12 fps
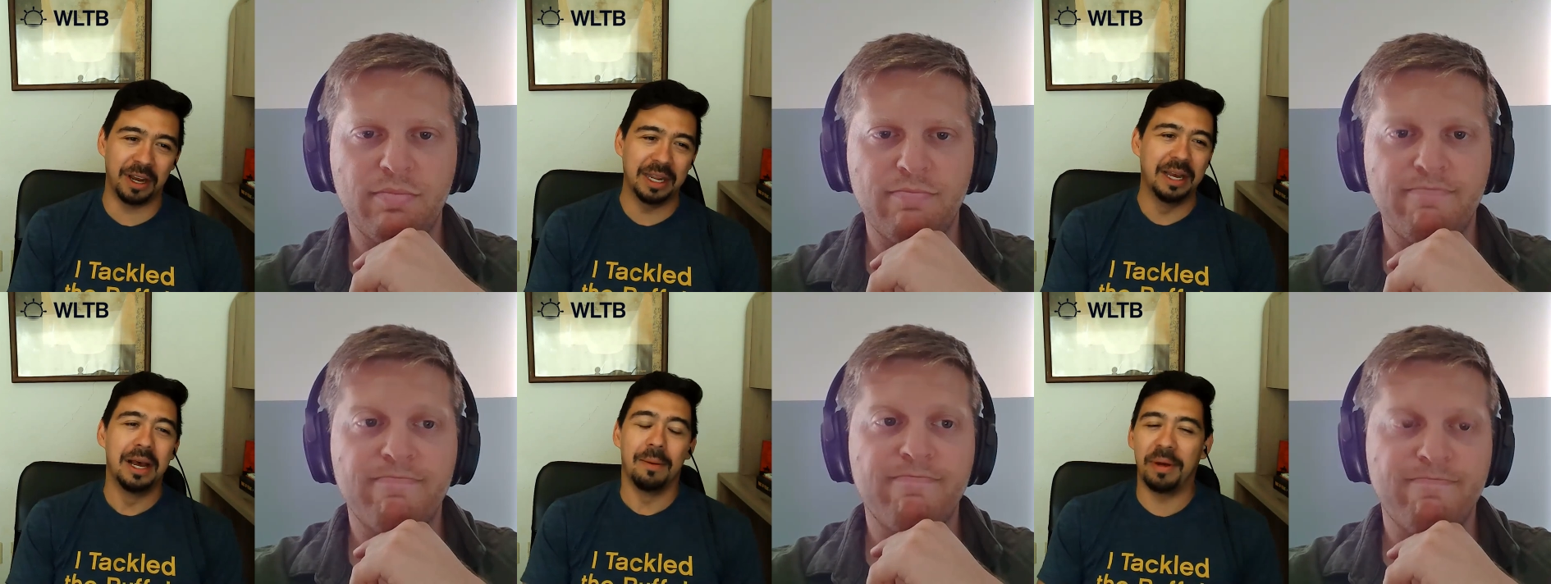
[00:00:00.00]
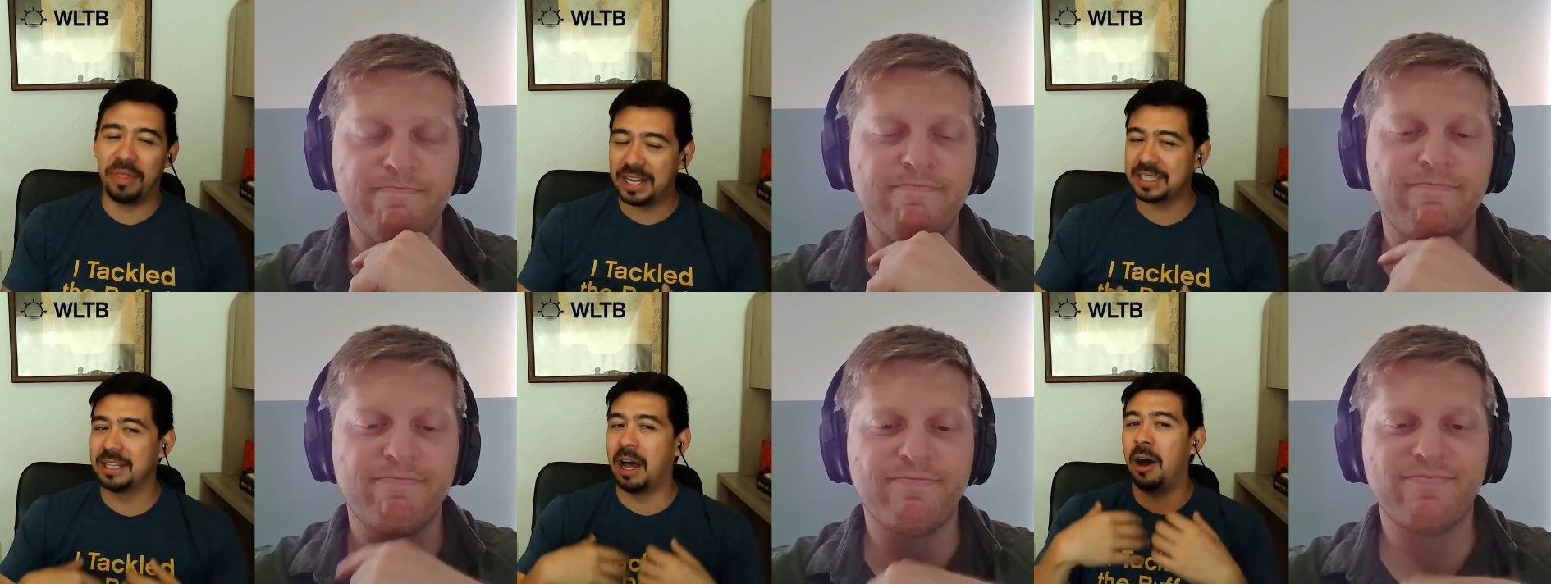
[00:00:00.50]
Speaker 1: right? But
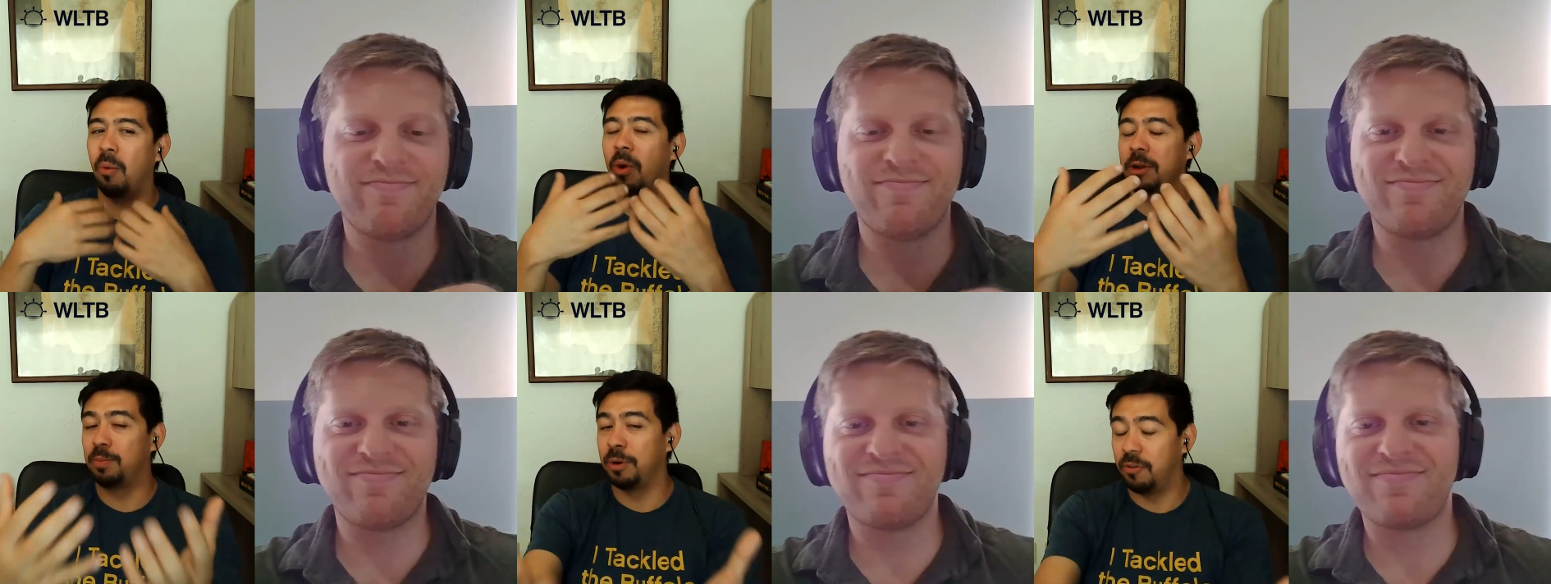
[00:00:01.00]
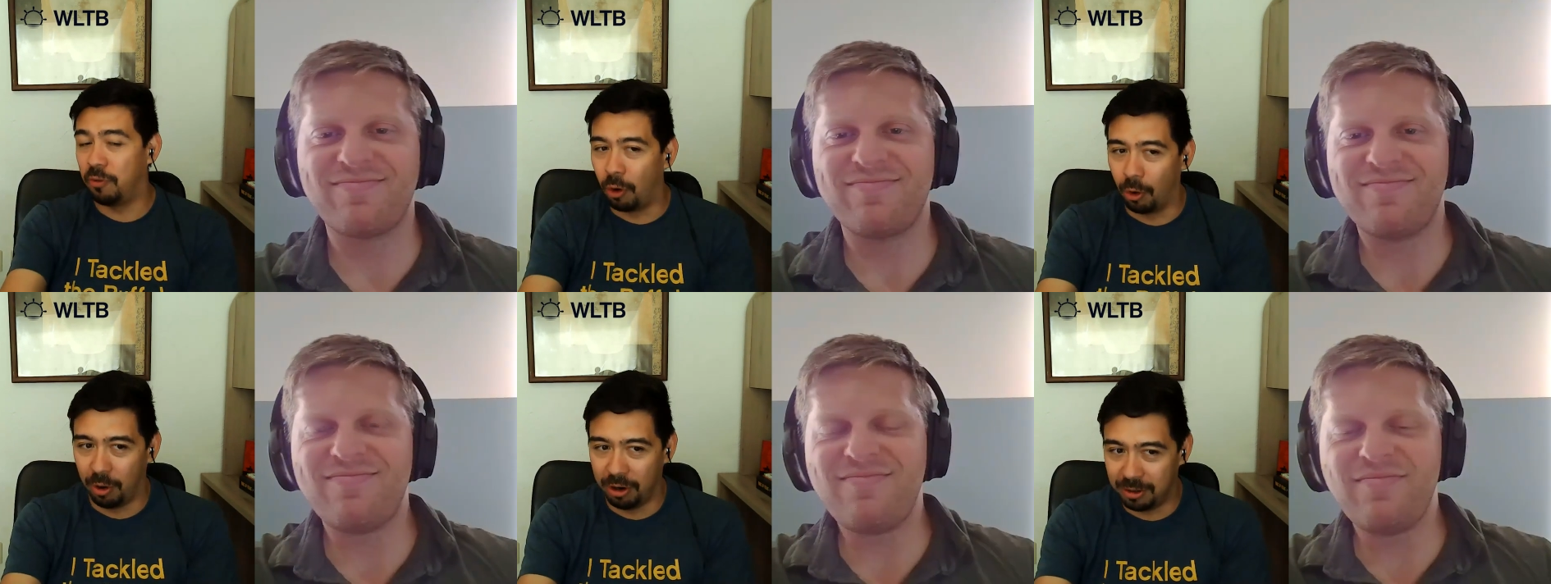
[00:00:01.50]
that's not what's put
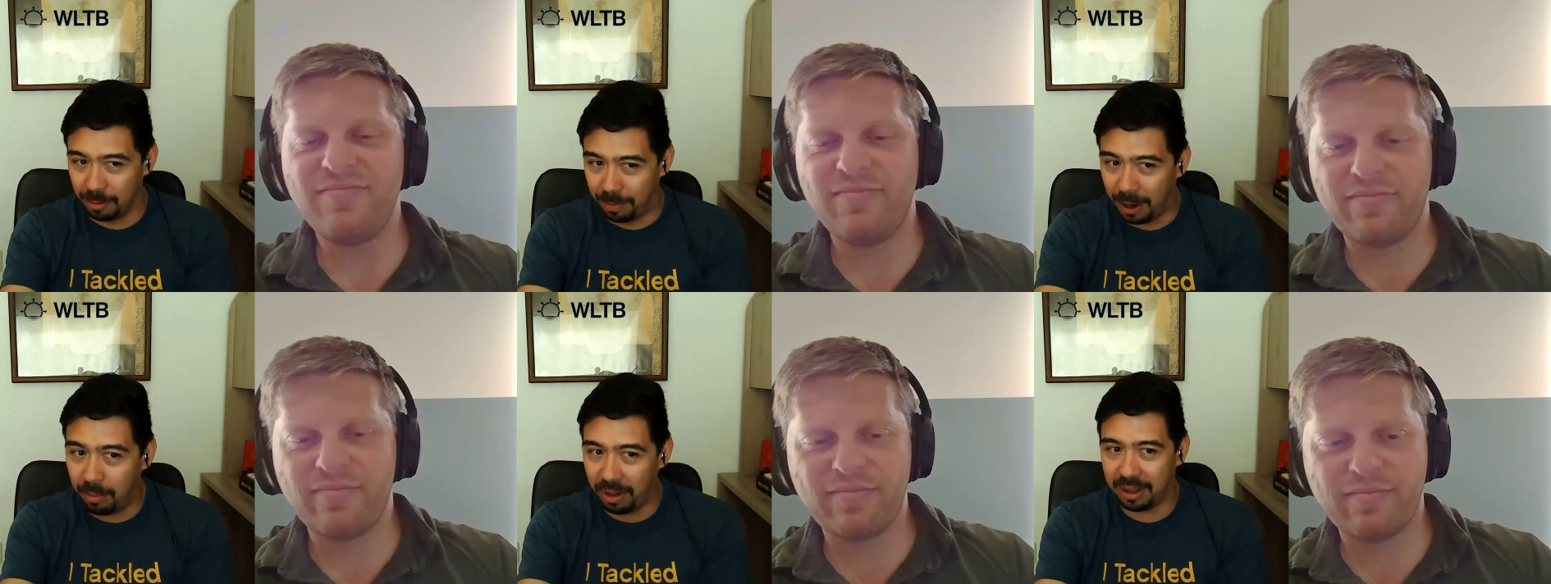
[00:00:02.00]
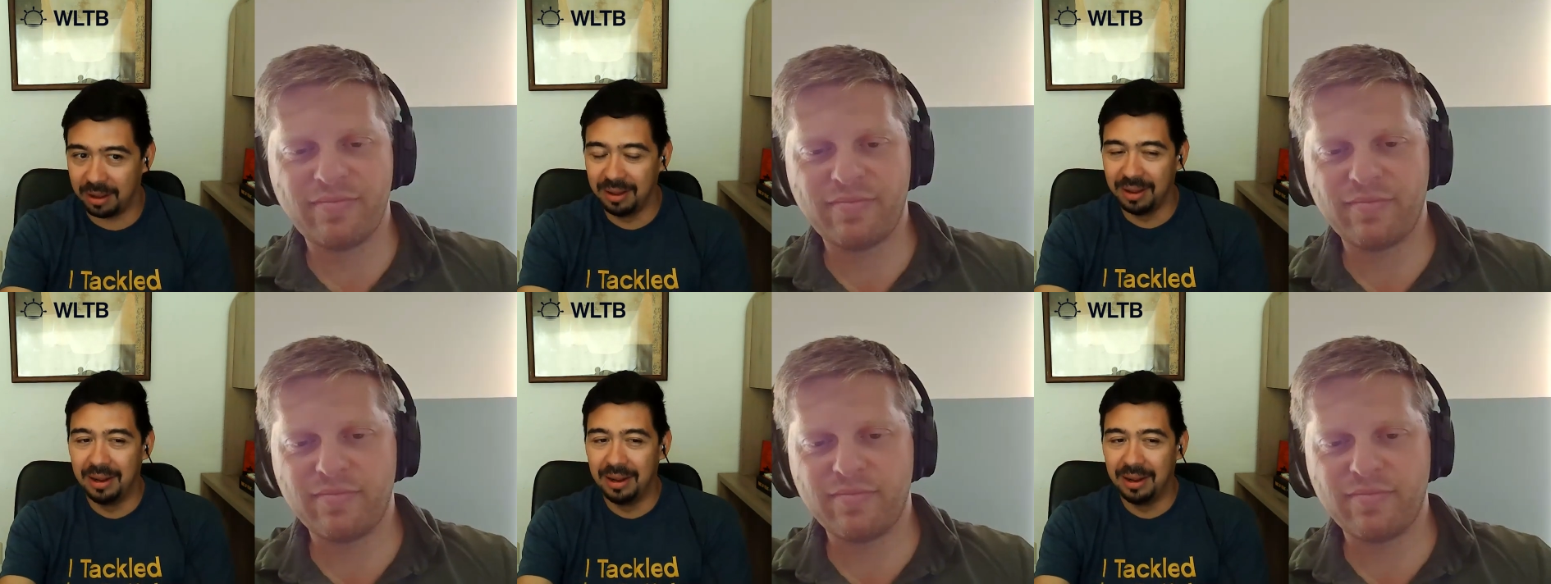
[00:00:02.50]
forward to the public.